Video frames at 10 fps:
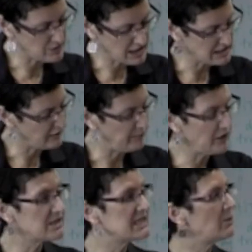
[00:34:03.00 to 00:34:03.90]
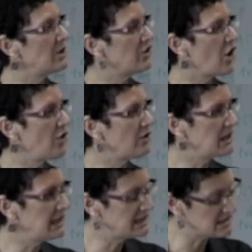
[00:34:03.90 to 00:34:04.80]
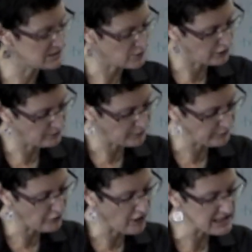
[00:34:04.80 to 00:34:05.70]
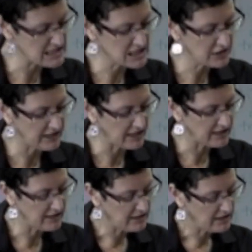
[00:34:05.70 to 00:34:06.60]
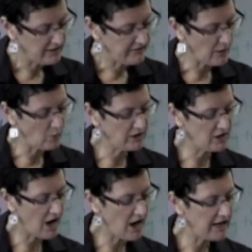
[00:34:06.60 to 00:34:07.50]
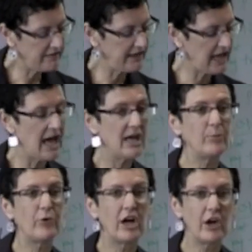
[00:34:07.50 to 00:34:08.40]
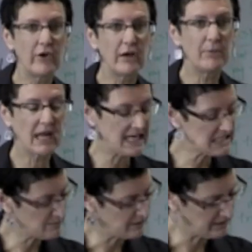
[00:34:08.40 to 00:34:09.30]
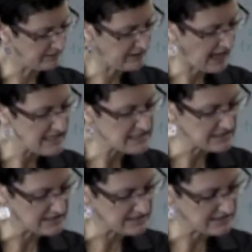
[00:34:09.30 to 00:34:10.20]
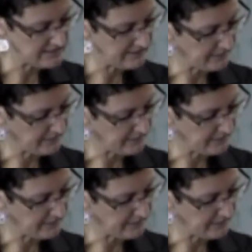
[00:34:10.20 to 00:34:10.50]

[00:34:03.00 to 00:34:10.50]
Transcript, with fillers: objective because there were no clearly discernible criteria that would guide the a priori placement of cases.